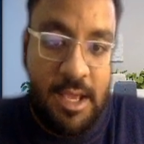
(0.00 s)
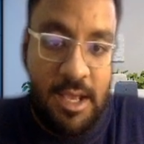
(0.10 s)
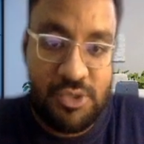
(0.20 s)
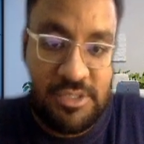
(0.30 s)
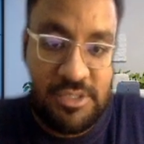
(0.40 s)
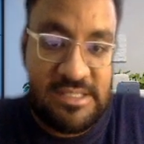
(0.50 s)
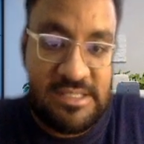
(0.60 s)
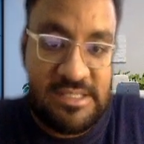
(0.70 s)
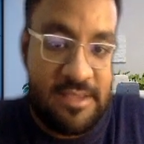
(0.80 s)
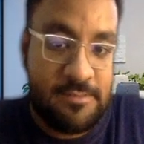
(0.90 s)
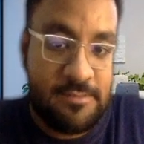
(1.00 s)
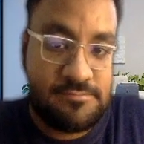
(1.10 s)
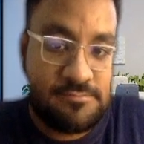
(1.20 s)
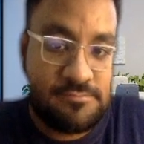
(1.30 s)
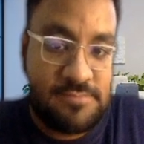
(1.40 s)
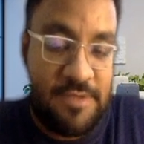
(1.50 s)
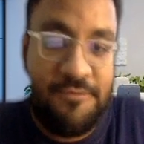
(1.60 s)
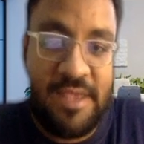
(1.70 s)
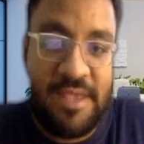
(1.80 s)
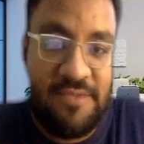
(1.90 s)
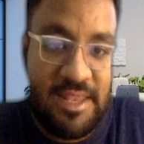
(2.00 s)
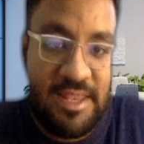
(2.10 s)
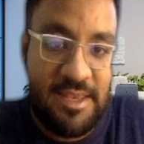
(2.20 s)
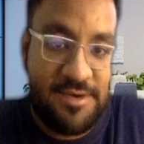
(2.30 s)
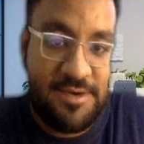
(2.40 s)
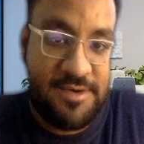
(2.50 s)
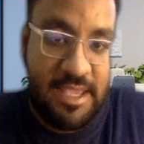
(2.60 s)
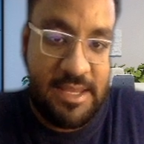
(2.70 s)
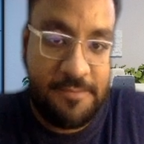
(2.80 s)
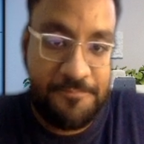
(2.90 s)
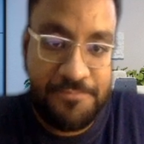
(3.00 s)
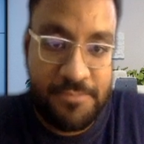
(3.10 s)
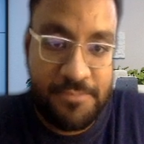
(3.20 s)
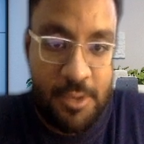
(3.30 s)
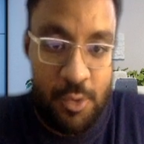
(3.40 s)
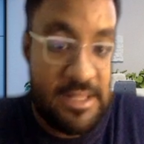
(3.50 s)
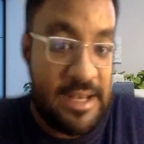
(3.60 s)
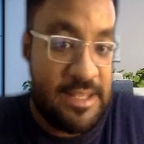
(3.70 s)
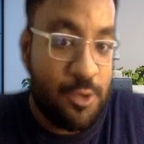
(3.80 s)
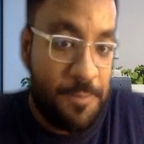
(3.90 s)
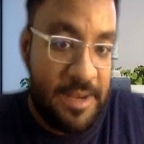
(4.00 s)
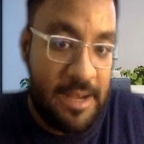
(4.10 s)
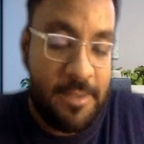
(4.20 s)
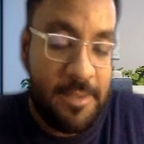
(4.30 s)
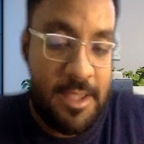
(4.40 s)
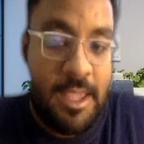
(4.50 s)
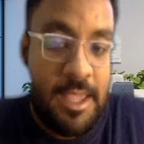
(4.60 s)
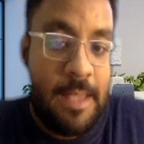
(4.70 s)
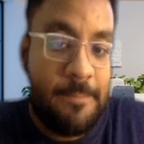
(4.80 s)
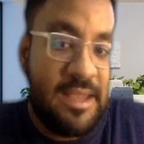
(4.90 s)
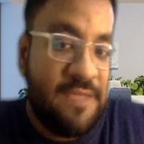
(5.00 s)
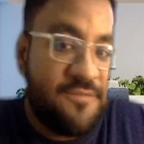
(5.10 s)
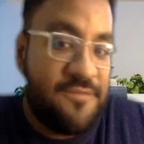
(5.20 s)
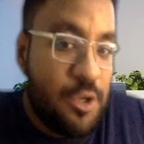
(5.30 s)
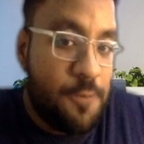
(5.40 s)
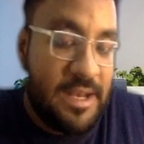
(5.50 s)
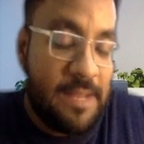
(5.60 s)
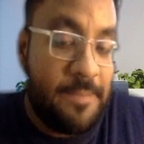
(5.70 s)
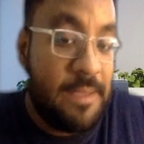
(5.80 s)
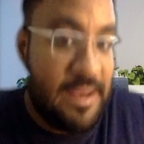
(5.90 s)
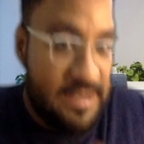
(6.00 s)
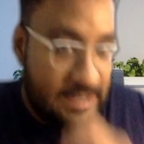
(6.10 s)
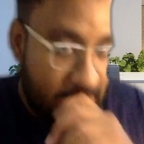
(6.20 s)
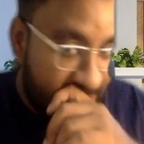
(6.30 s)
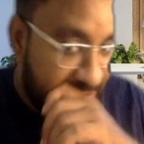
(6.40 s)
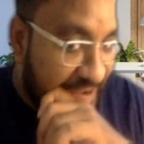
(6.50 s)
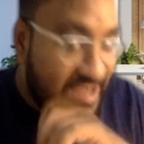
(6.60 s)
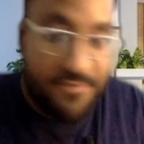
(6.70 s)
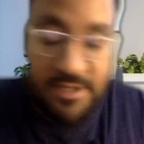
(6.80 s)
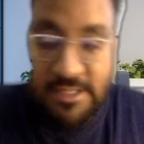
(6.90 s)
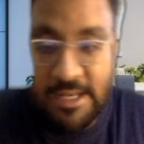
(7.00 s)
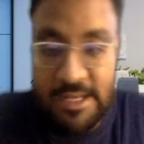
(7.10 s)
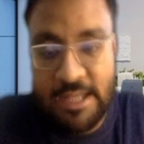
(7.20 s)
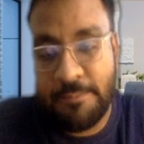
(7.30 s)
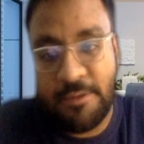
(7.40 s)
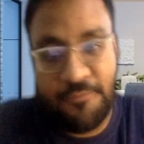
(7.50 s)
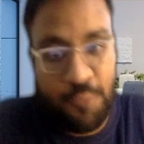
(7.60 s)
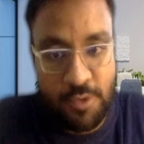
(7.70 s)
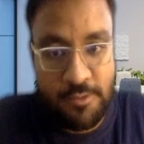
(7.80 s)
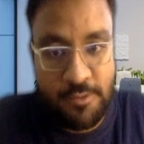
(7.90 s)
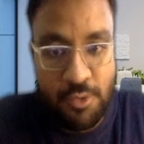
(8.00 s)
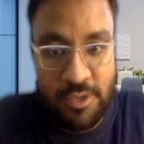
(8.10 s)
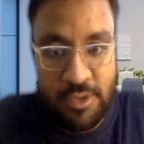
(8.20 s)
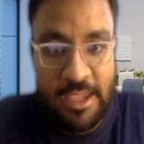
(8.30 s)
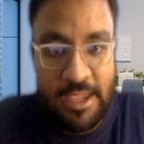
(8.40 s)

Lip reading: so this is something very very rare. Okay, that they open up. But if they open up immediately right after the layer number 4, okay,